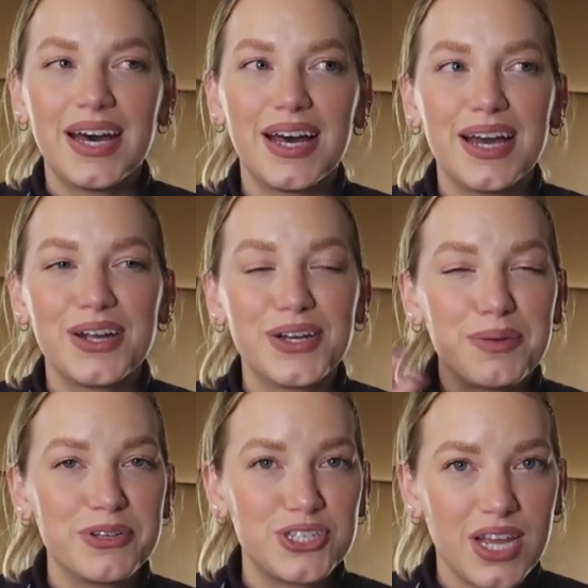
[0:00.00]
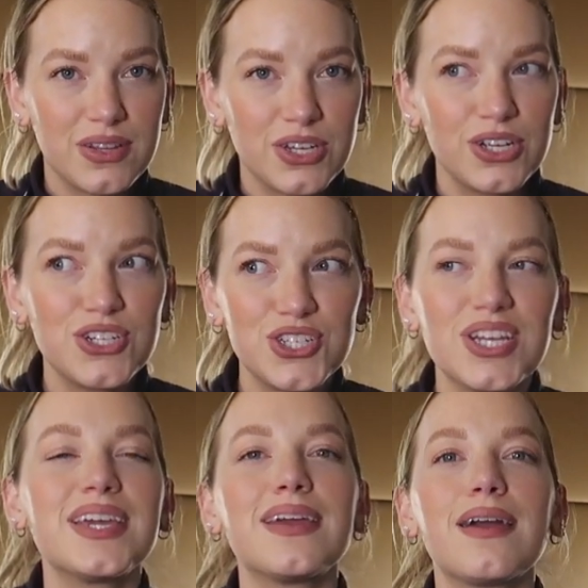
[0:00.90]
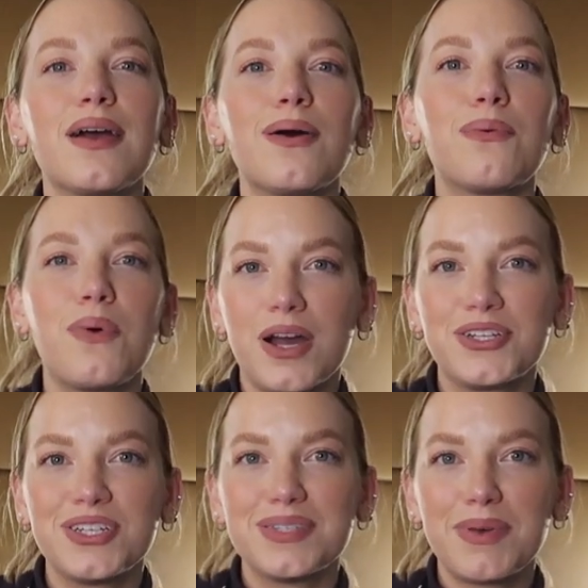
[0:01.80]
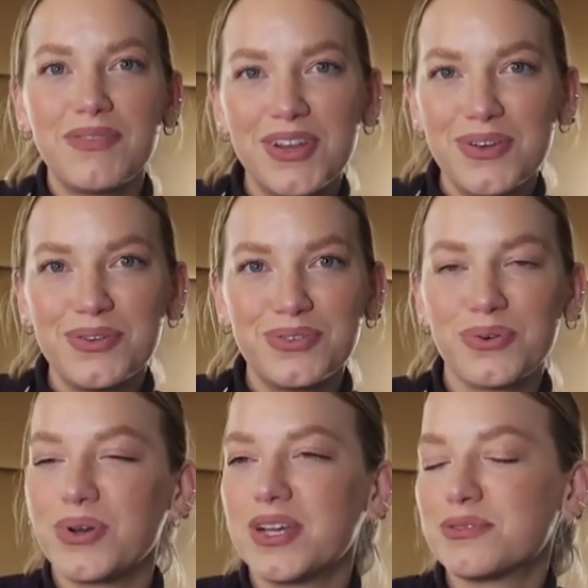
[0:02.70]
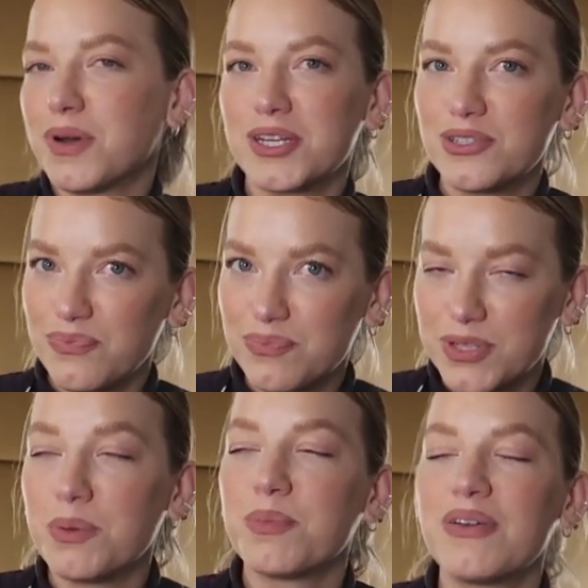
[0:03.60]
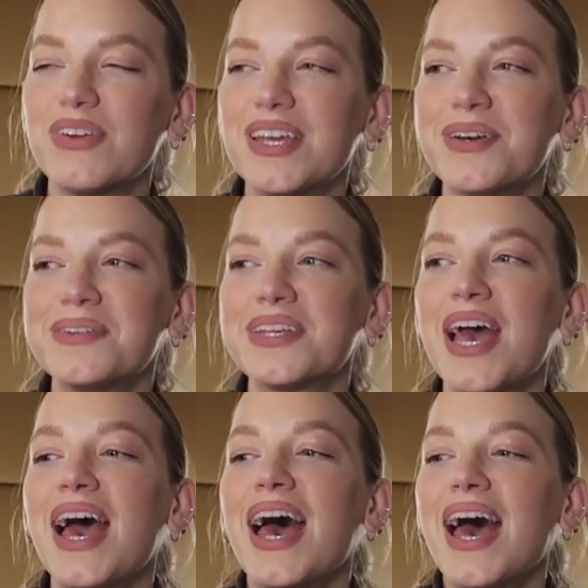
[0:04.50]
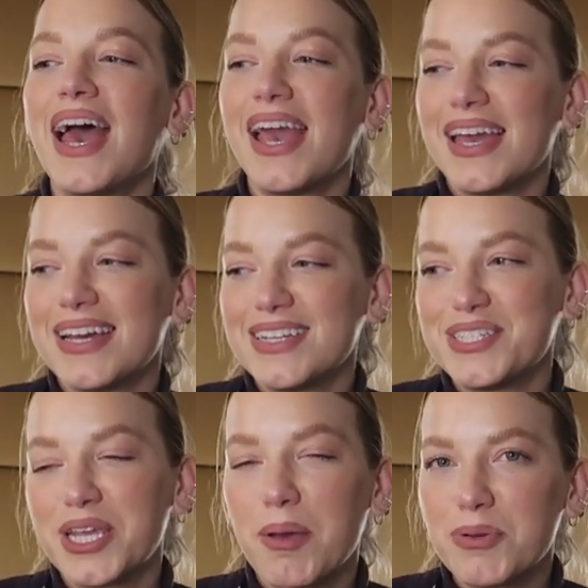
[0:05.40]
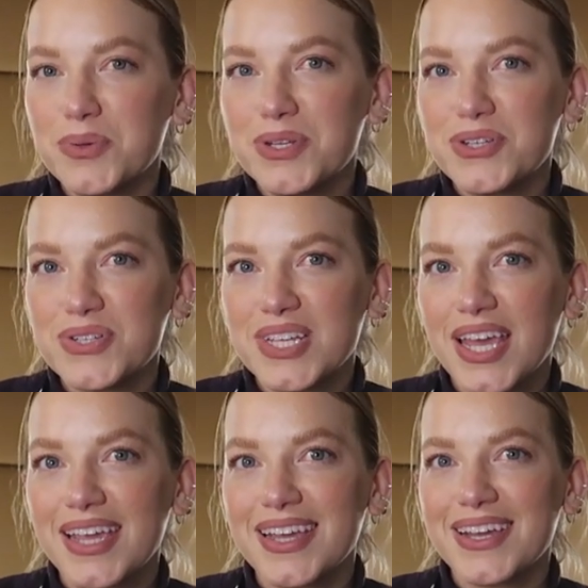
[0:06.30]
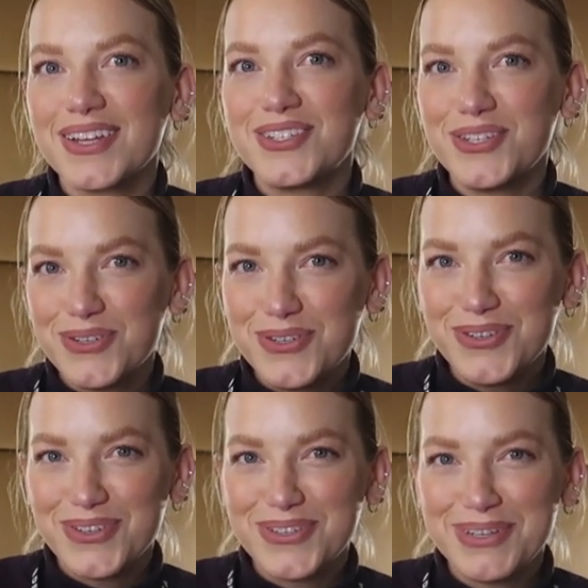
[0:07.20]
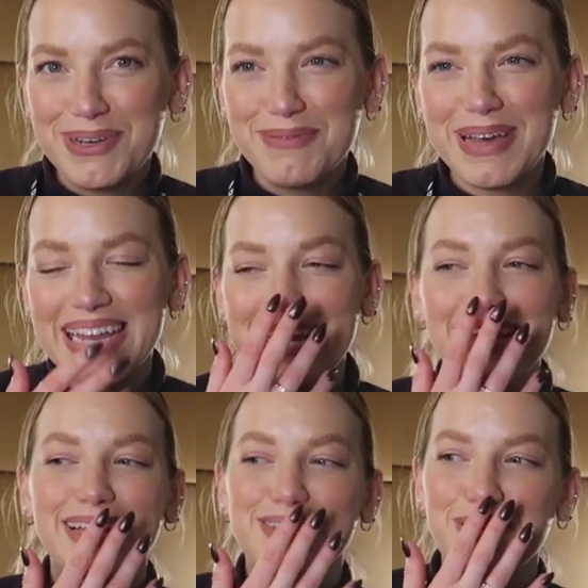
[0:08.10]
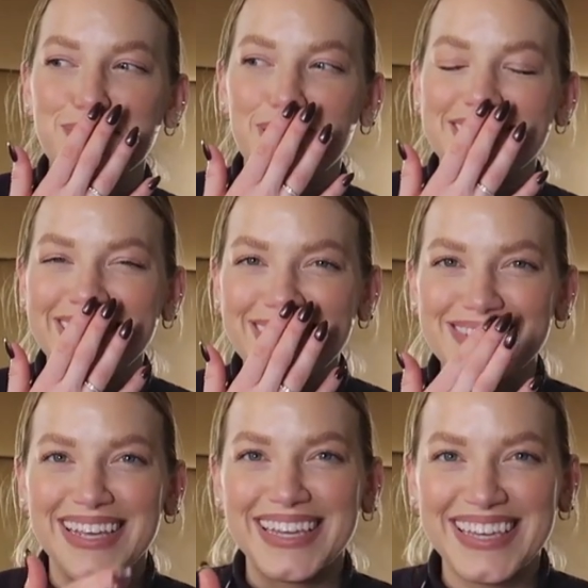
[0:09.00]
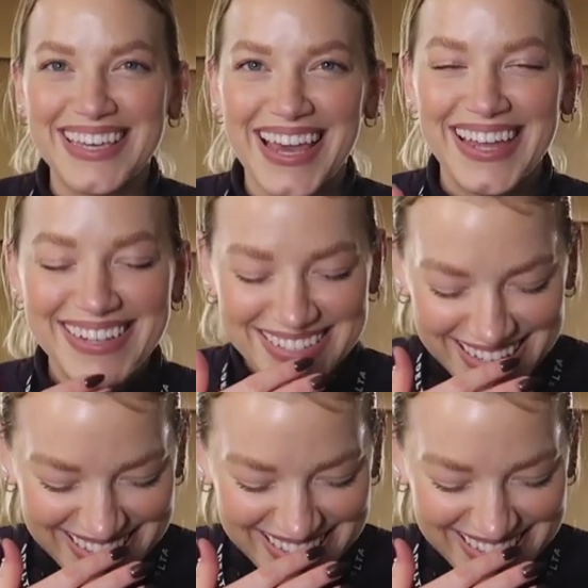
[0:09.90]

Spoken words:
her name is Chandler, she watches my videos or has watched some of my videos, and she came up to me and she's like, do you do YouTube? And I like started blushing, I was like, yes.